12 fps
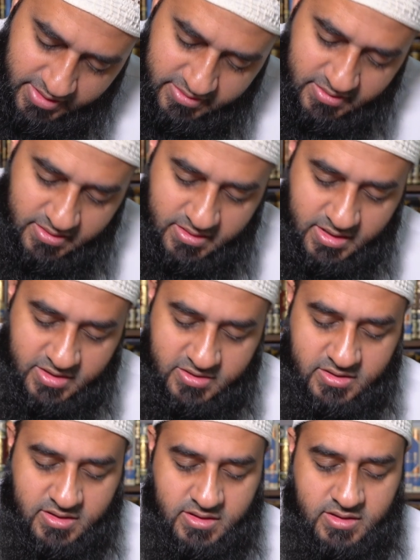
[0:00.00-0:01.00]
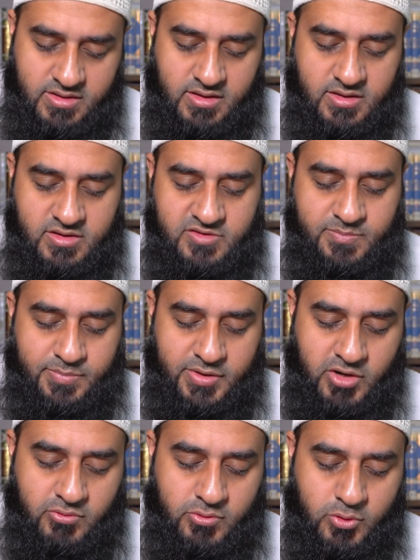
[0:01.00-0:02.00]
and this
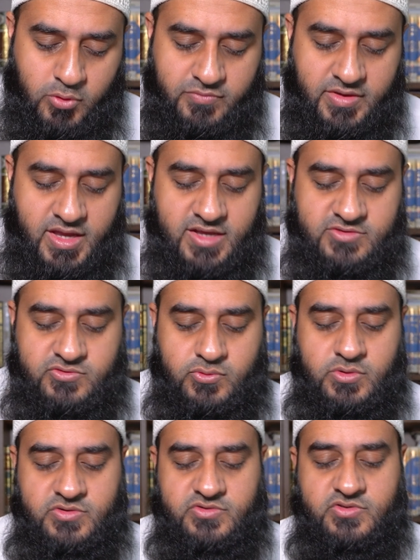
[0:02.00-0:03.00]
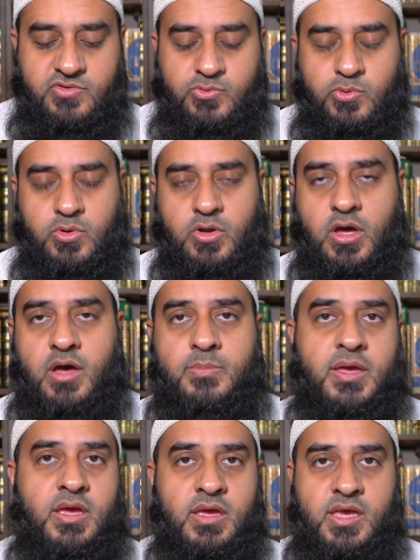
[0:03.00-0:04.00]
plural over here, students, tullab,
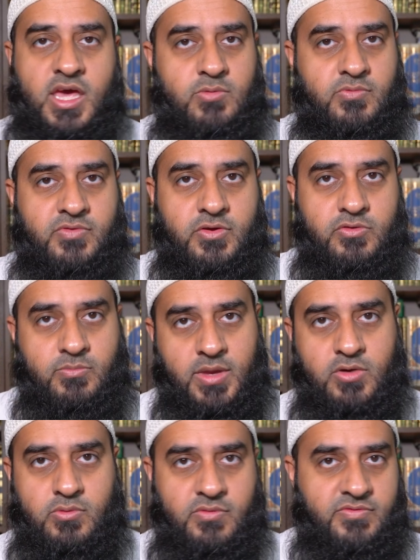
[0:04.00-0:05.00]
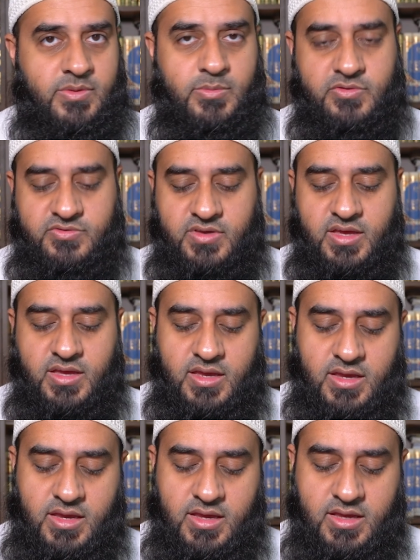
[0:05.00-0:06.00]
can refer to male or females.
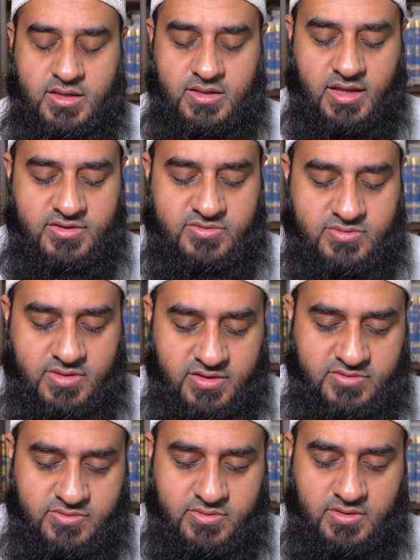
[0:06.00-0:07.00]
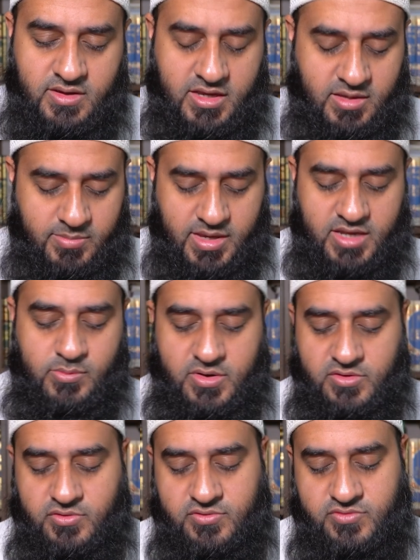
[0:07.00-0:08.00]
That's it can be any
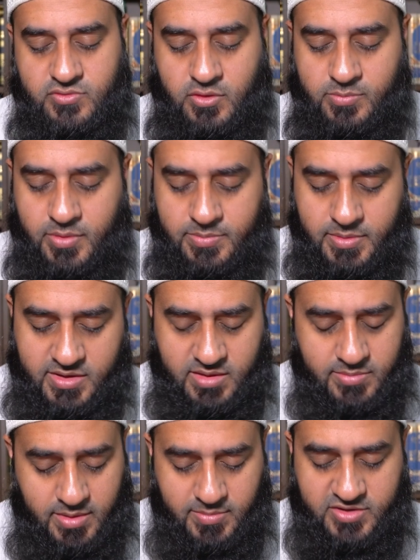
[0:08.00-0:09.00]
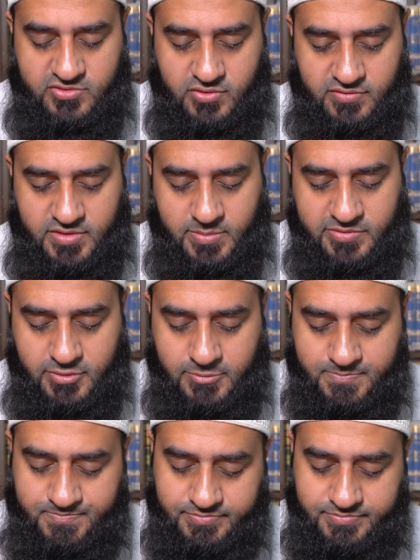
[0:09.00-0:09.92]
one of those, not a problem. It can be a mixture of them as well.